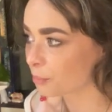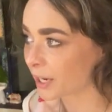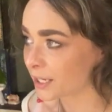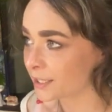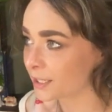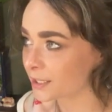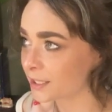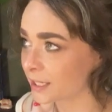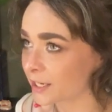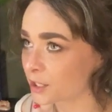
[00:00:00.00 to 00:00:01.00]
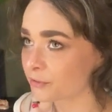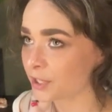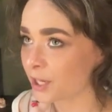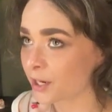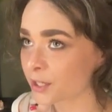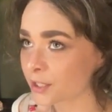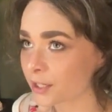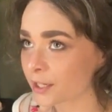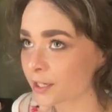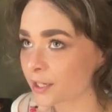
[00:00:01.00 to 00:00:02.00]
By the end of the
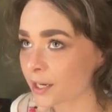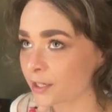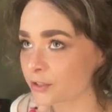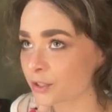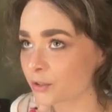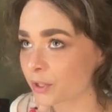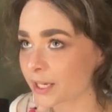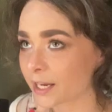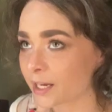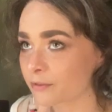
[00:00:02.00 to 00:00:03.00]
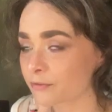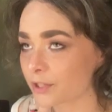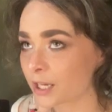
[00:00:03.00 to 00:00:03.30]
year, I also want to have